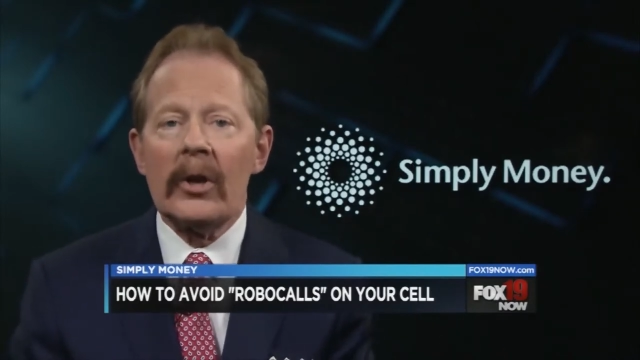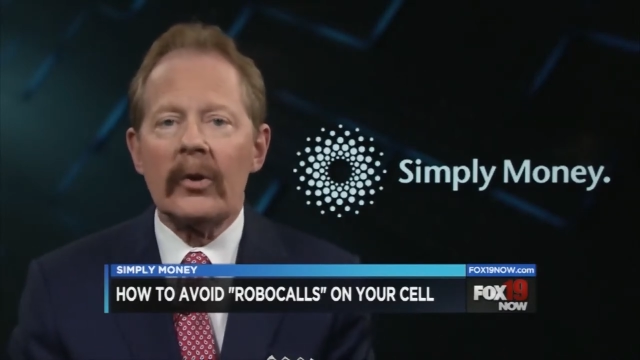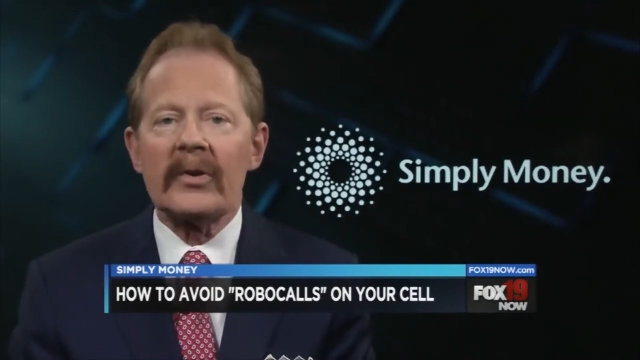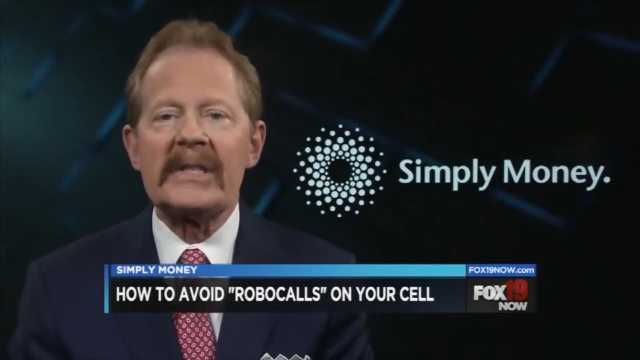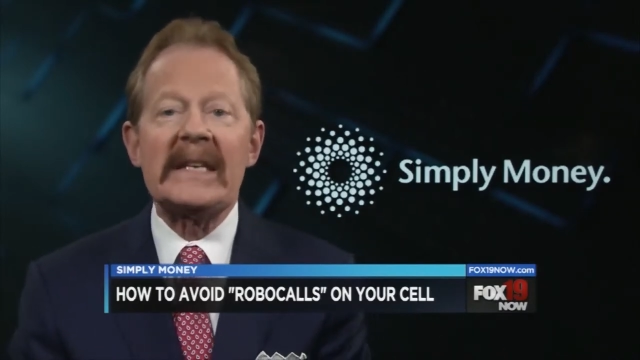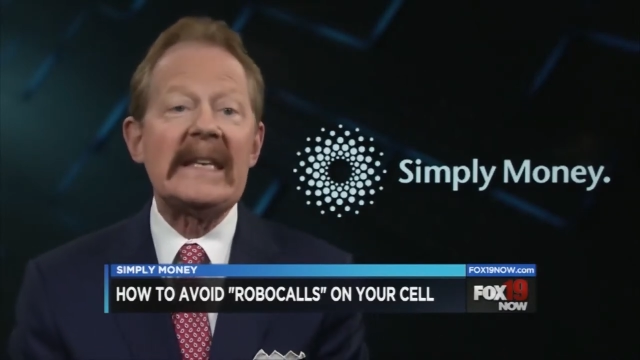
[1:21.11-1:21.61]

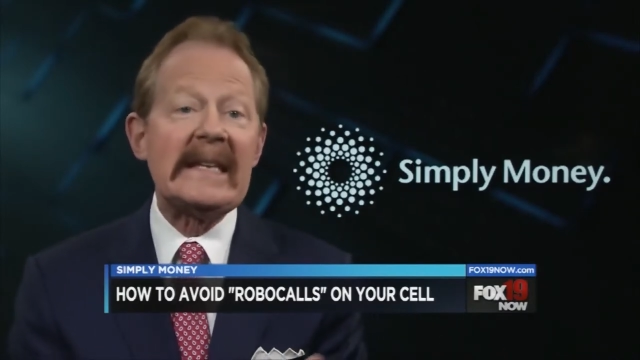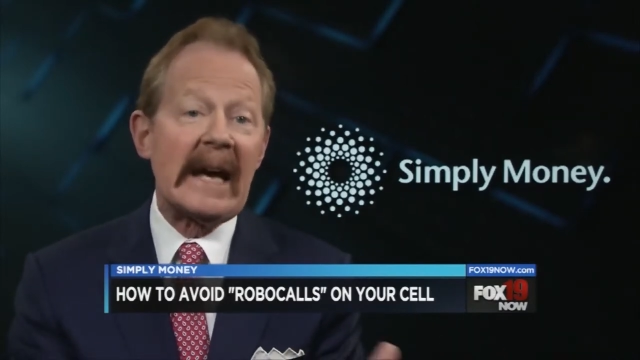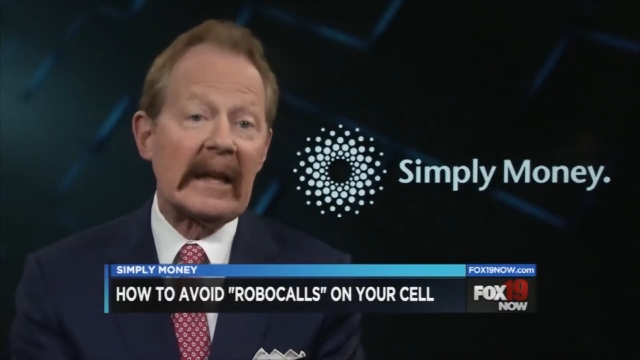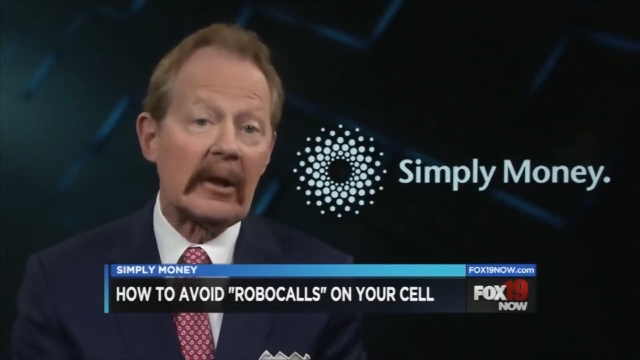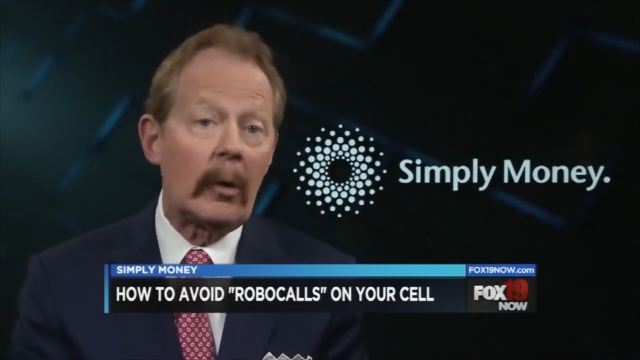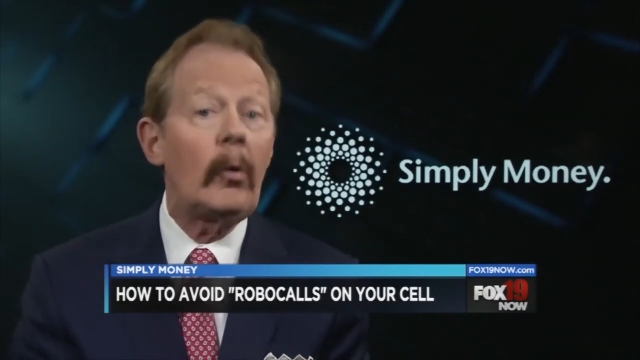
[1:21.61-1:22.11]
you'll see
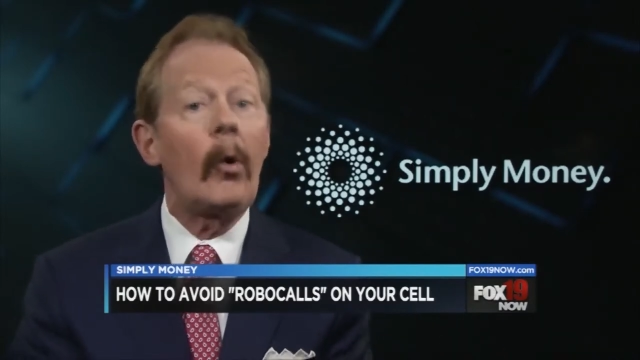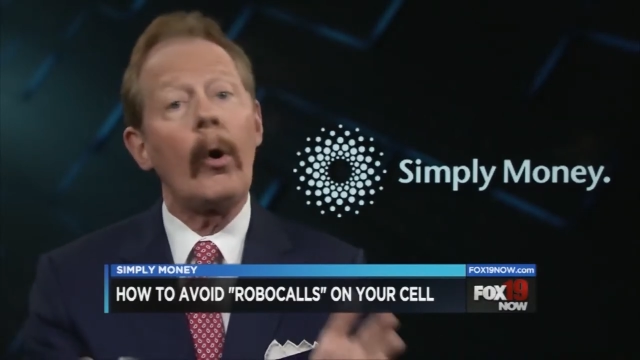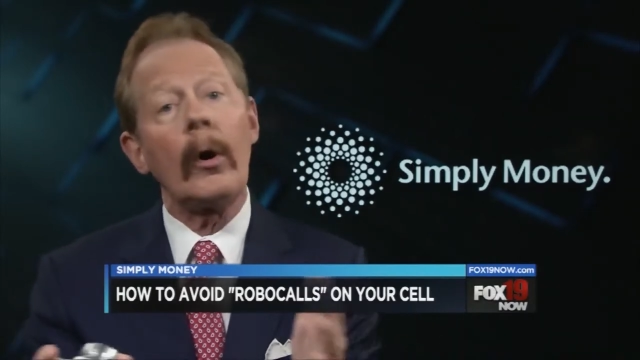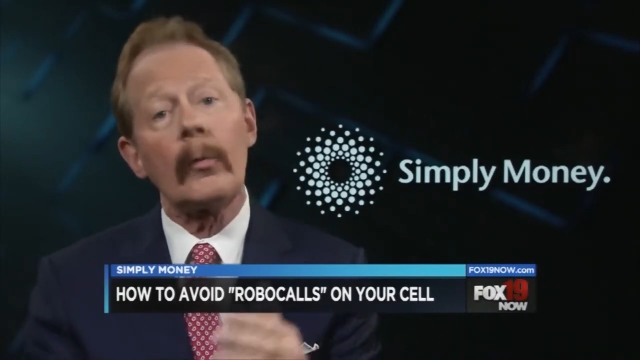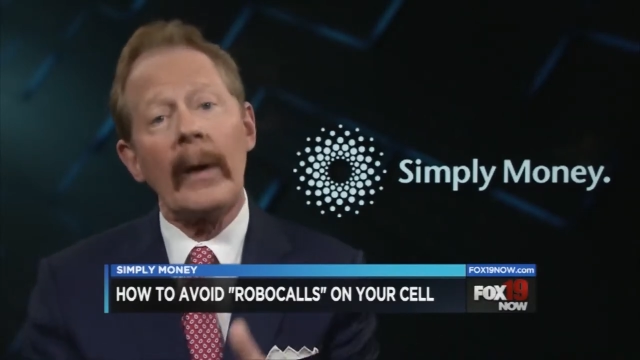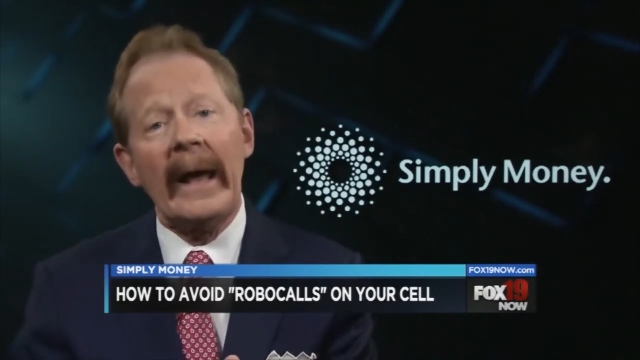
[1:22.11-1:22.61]
yellow
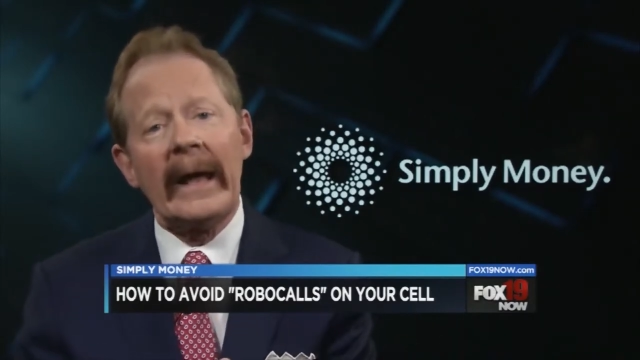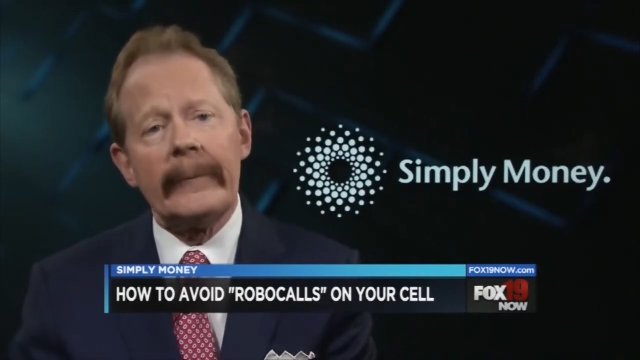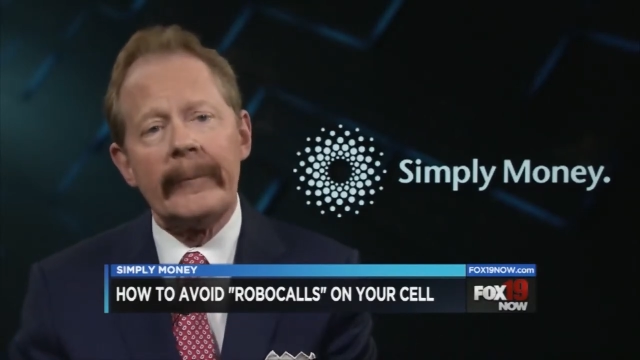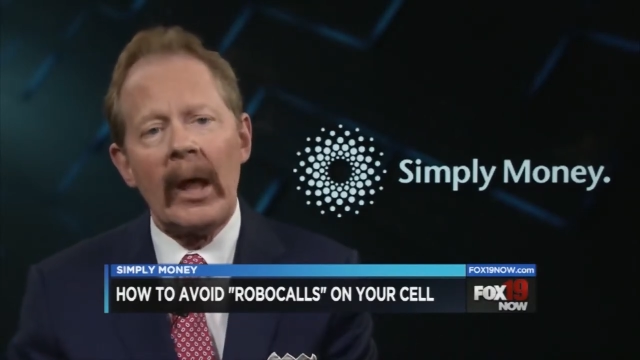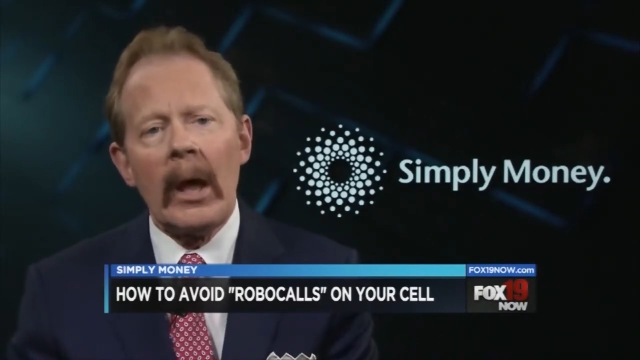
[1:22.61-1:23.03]
or red.